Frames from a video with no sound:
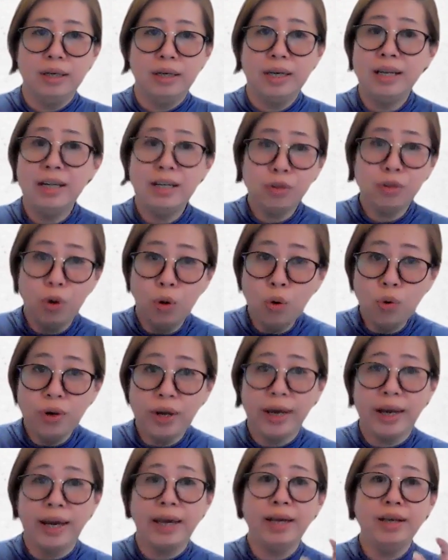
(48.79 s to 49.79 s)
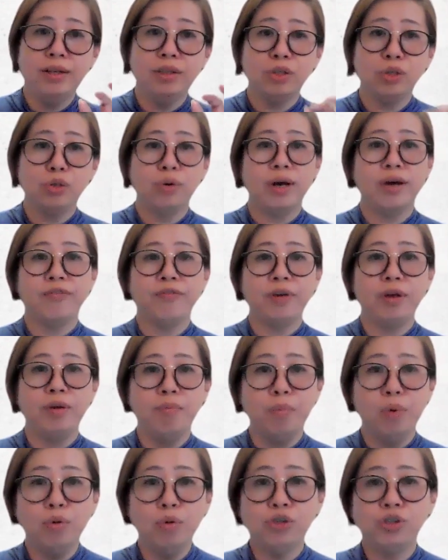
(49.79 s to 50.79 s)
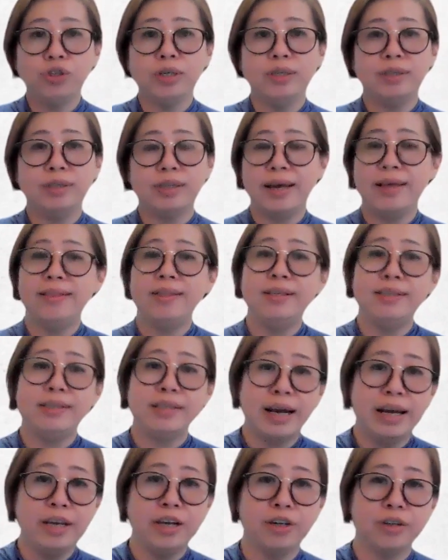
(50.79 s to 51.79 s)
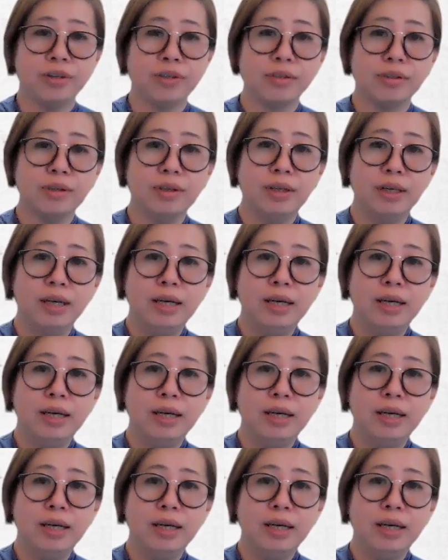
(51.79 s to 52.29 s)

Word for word: It is okay to have emotions and desires.